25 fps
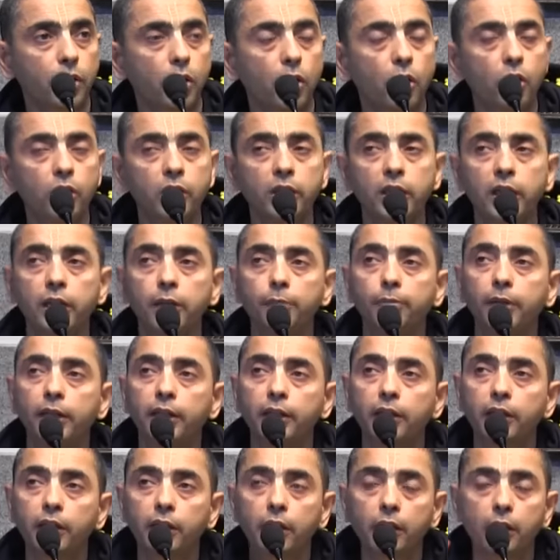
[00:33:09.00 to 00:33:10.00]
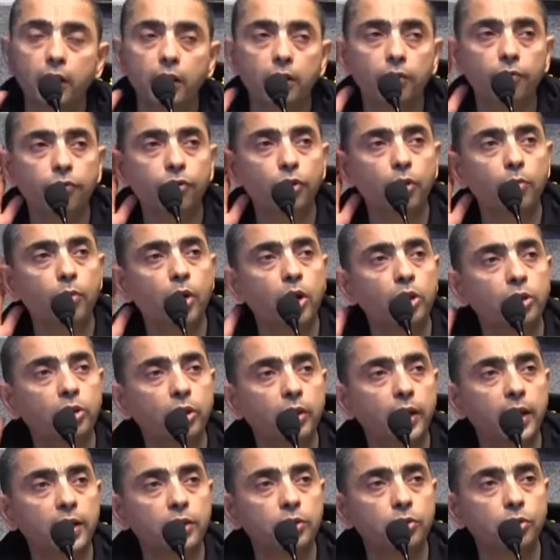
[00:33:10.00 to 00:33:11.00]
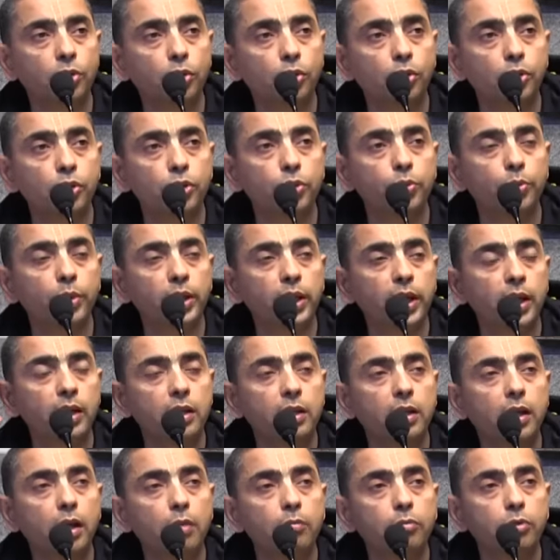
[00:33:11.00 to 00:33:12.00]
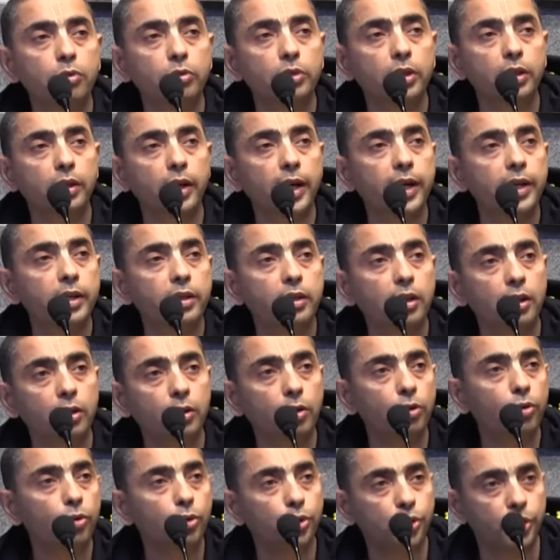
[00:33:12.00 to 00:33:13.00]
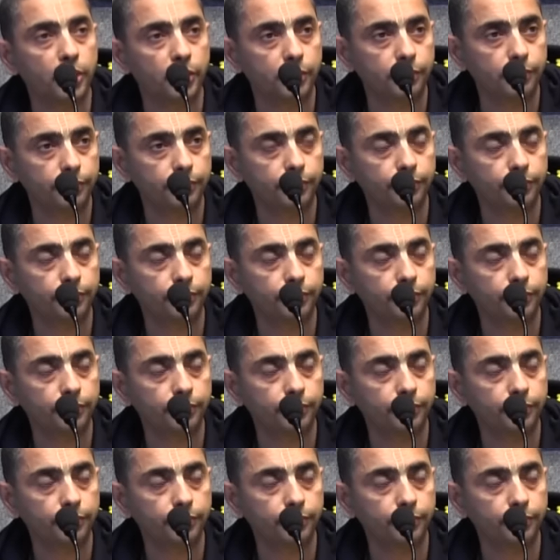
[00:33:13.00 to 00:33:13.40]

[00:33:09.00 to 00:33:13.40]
Only by hearing from authorized source we can come to the right conclusion.